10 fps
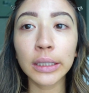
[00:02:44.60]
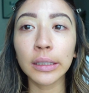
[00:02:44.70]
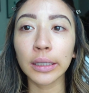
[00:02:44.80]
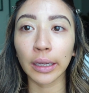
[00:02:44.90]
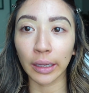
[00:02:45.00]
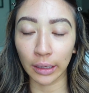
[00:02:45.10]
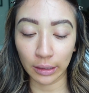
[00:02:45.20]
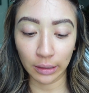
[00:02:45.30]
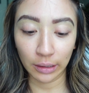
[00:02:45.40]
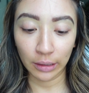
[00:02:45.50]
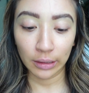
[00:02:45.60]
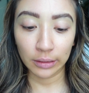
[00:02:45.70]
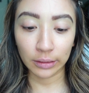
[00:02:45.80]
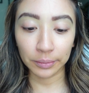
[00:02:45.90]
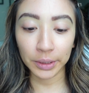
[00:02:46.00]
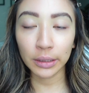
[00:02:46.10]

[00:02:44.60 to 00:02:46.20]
to take some